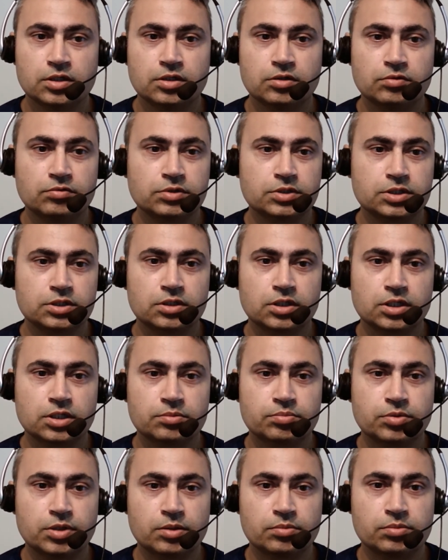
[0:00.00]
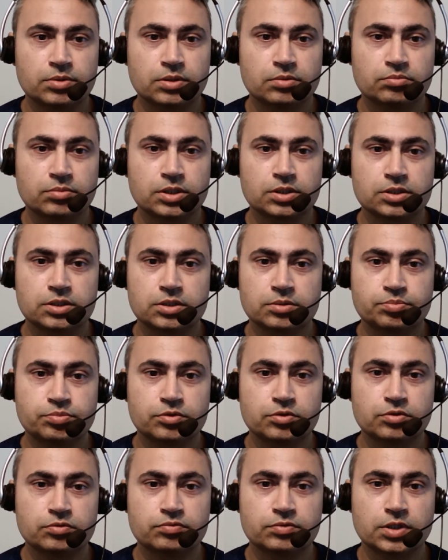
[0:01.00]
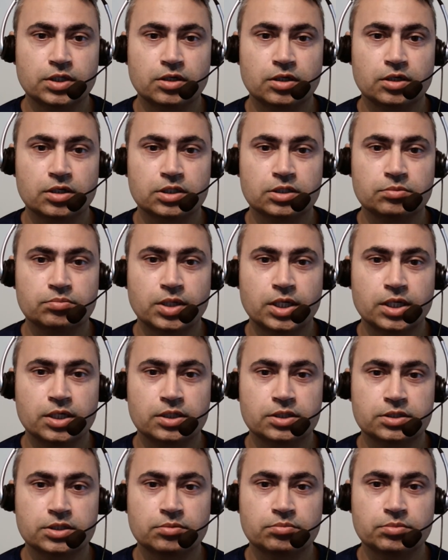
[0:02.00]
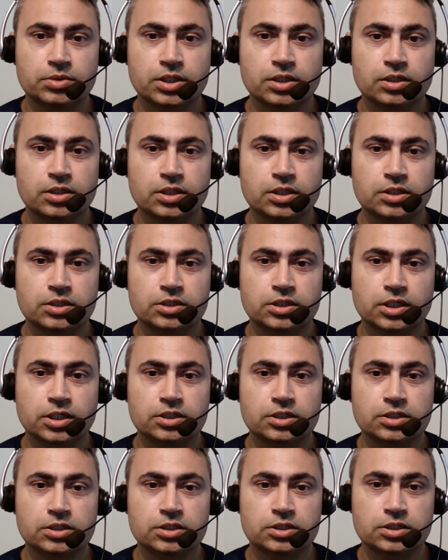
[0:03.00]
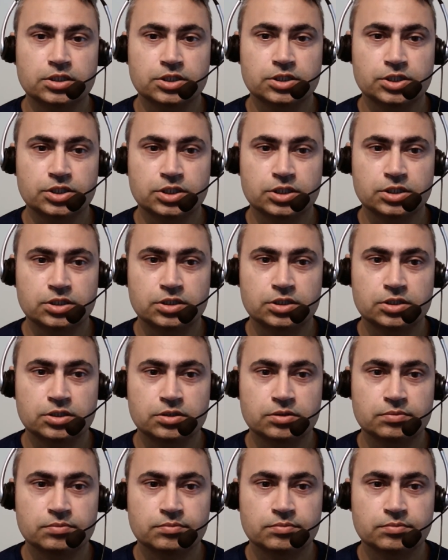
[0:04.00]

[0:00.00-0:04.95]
which is not a problem but is a proof that all the buyers are mainland Chinese citizens.